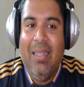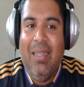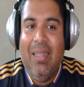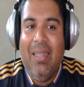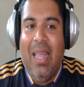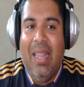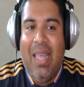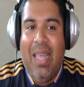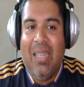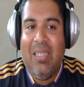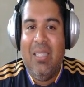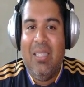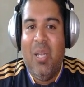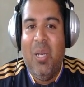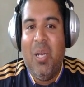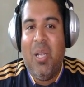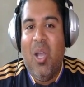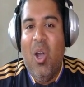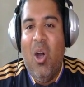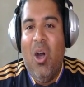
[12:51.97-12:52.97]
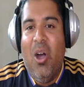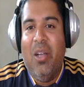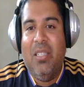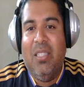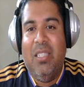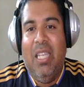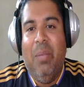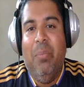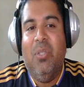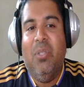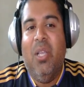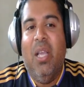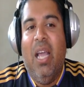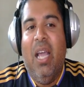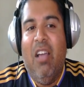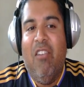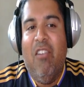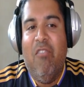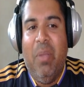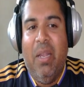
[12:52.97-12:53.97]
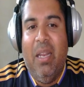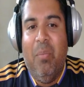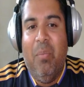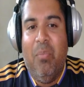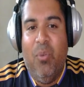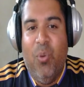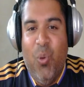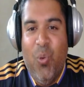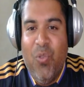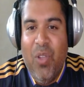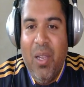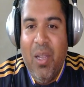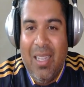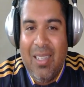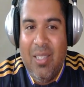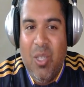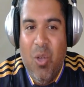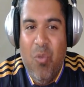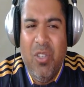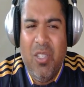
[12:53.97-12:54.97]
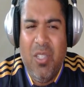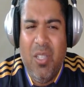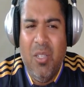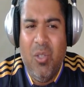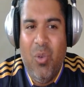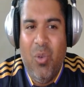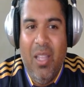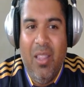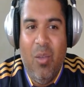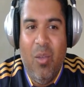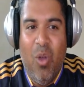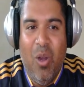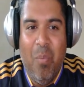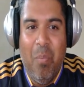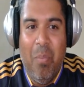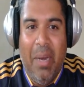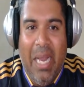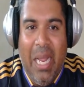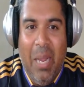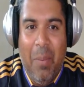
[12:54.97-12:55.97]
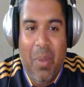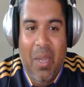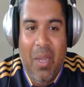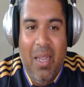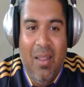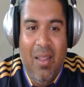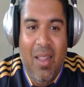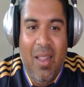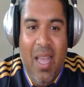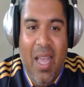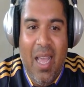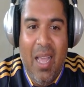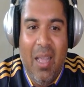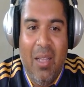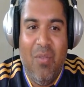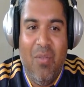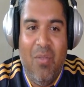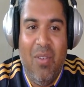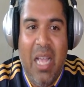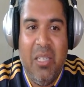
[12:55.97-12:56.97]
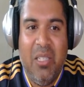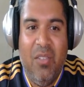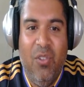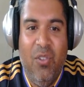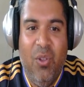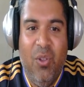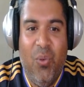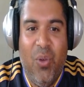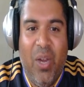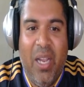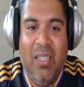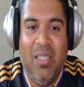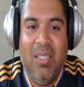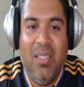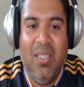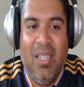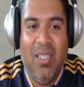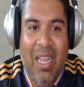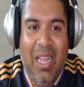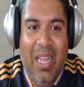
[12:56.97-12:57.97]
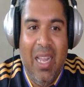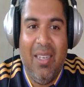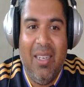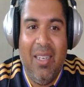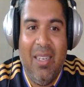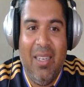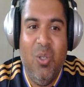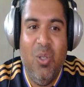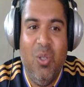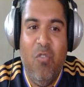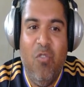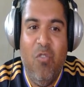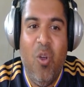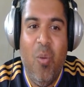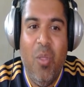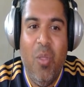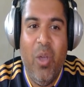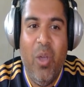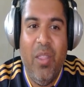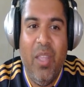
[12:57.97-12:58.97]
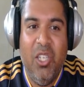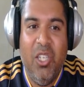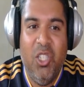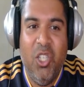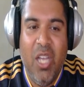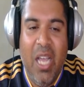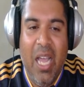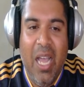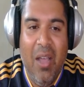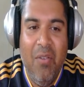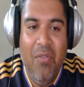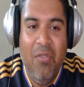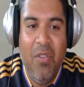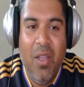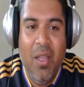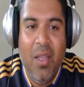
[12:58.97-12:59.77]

The Aston car seems to have been improving. Silverstone's really the one blip in their last few races. They didn't perform the way they should have.